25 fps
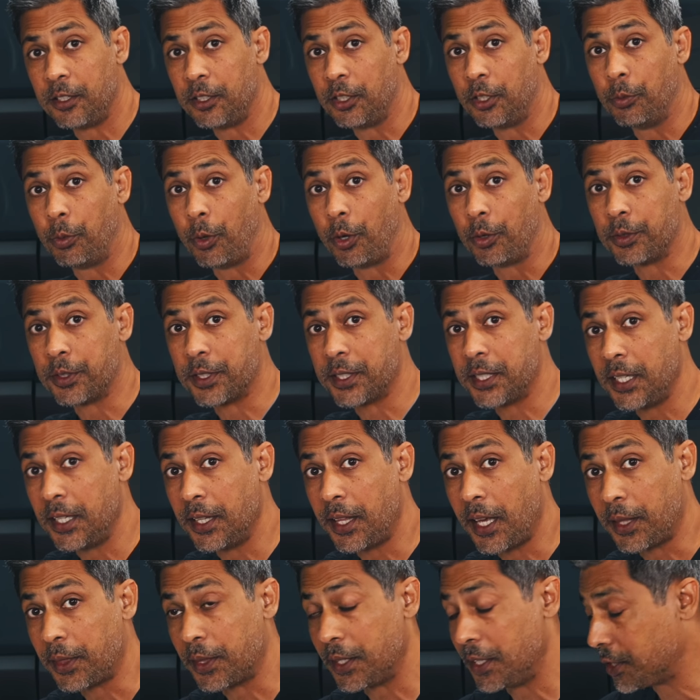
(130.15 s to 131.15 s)
You won't see
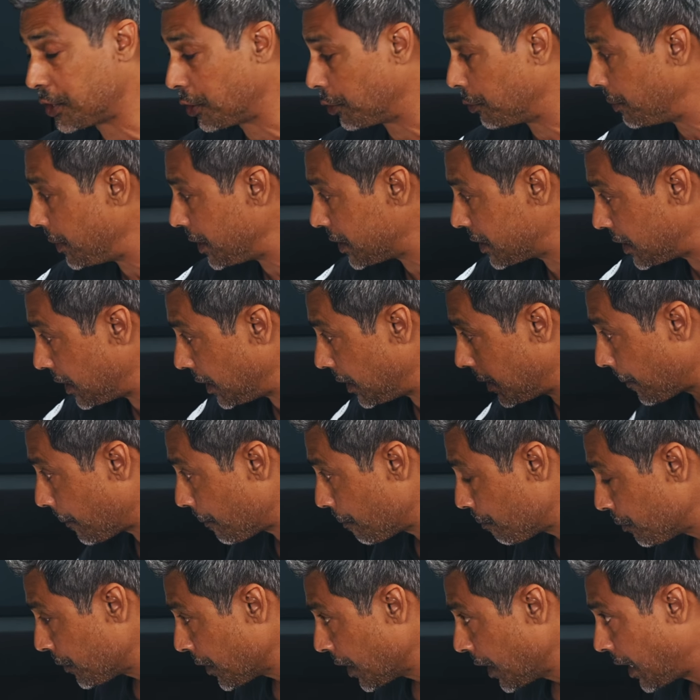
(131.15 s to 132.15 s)
that these are missing.
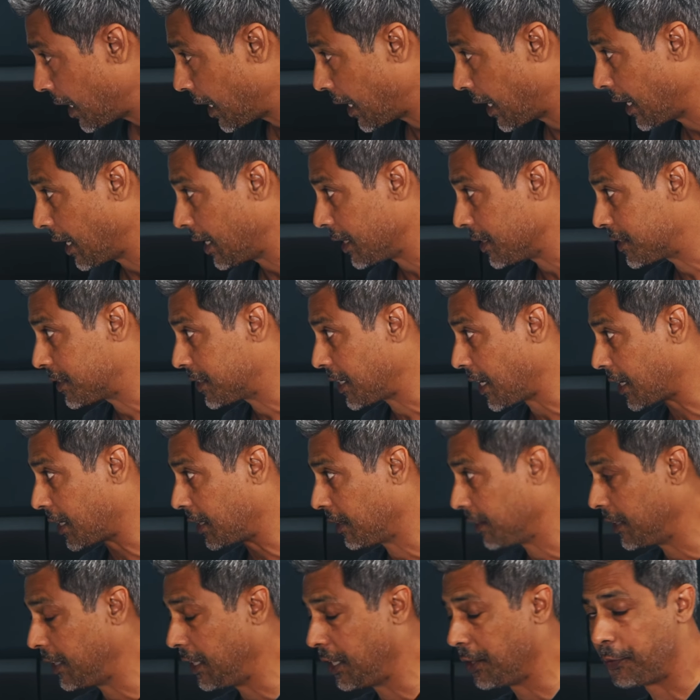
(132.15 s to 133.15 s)
And
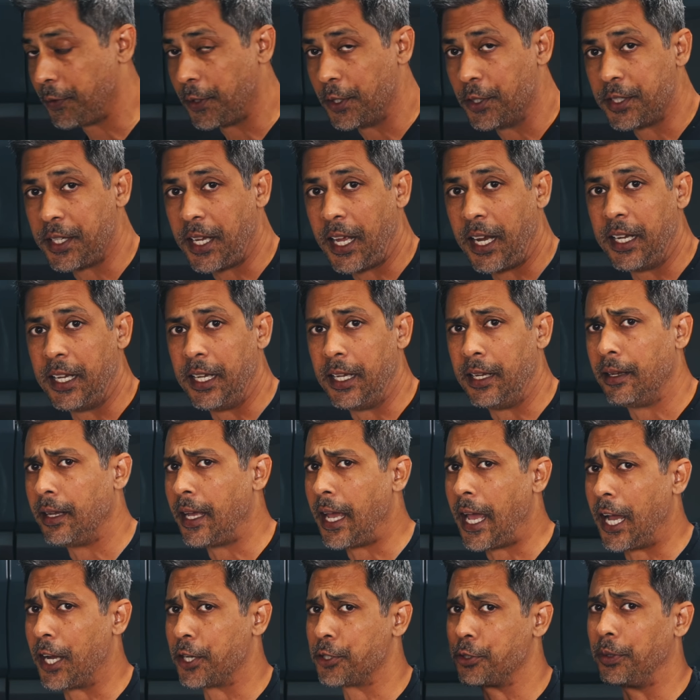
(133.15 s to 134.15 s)
secondly, if there's any
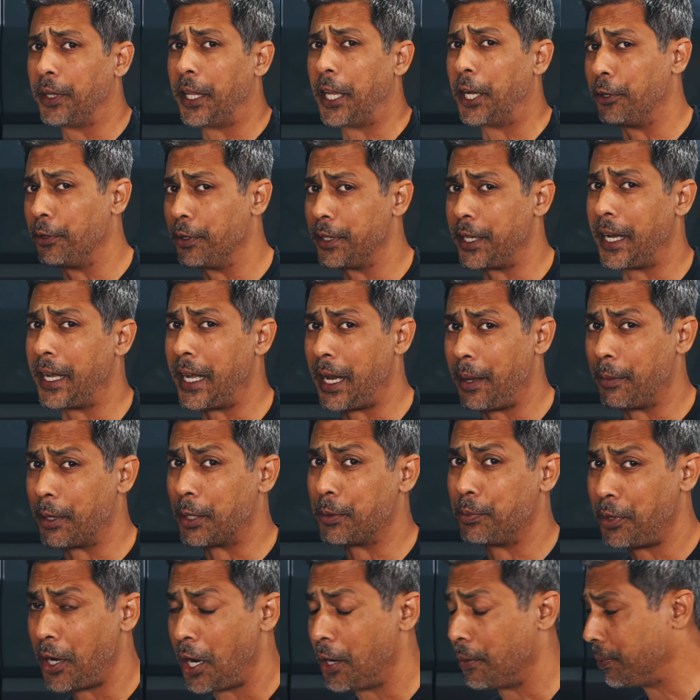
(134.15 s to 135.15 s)
actual
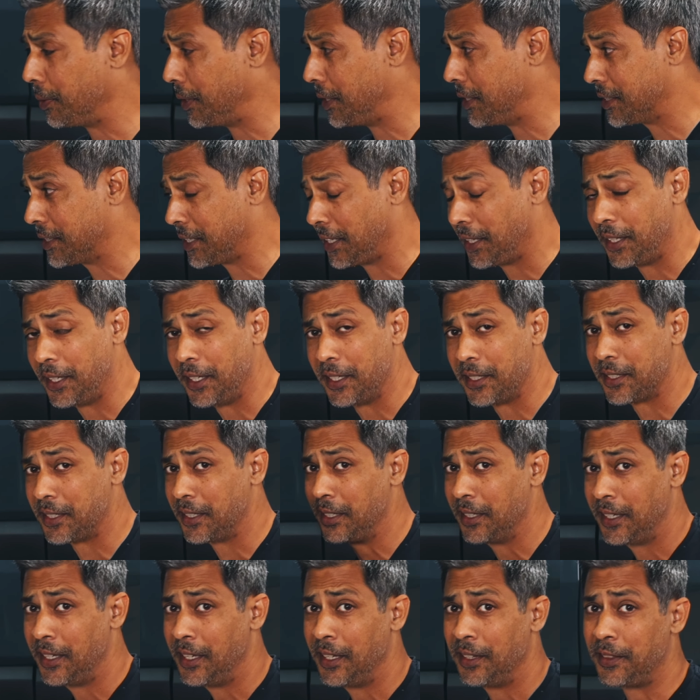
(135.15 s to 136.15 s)
aerodynamic properties to this,
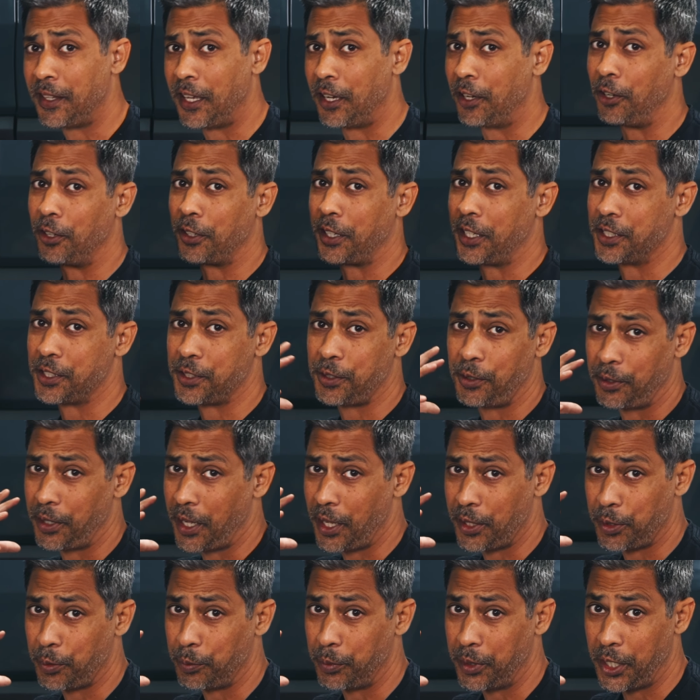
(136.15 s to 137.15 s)
that all gets thrown
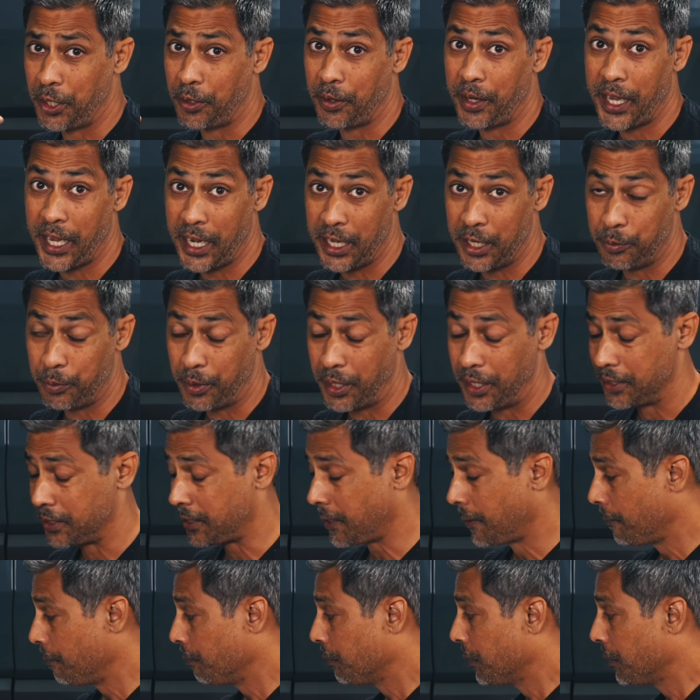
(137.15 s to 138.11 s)
out the window anyways.